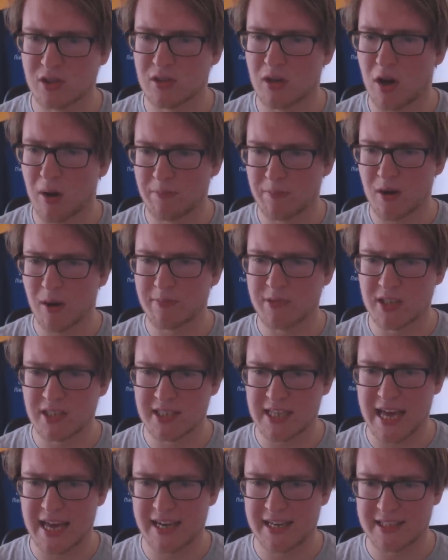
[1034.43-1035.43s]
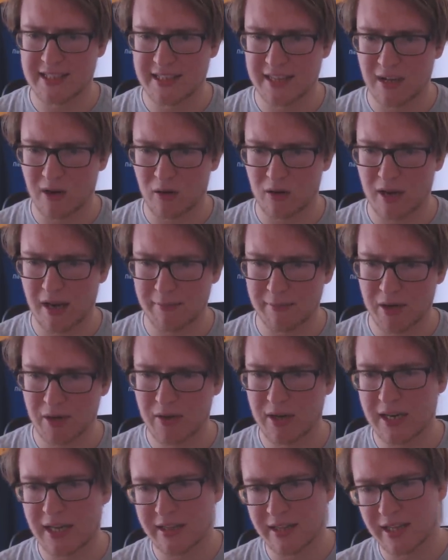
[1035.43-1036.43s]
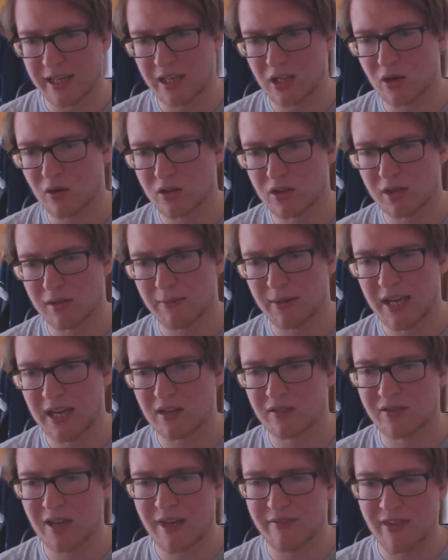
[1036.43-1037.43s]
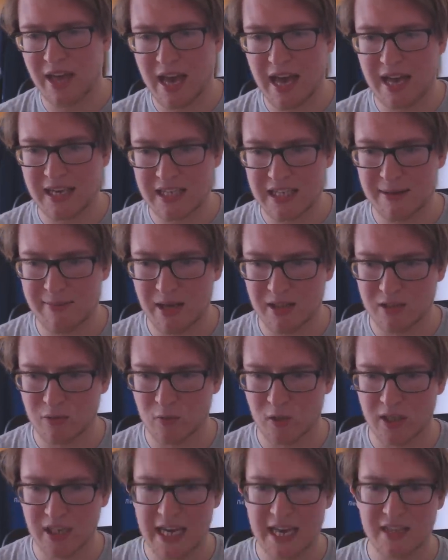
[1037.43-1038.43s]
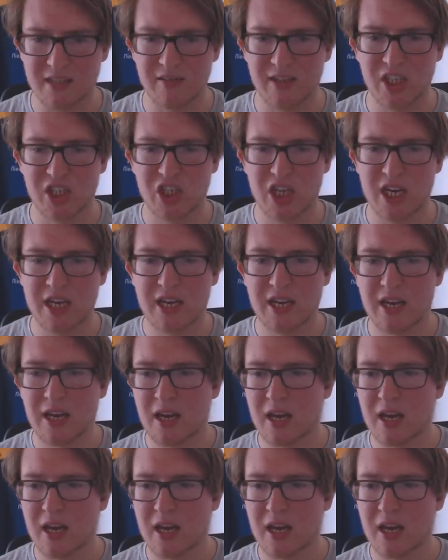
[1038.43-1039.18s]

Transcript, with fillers: up to standards in that online period, and then they go to the playoffs at EMS 1 Katowice.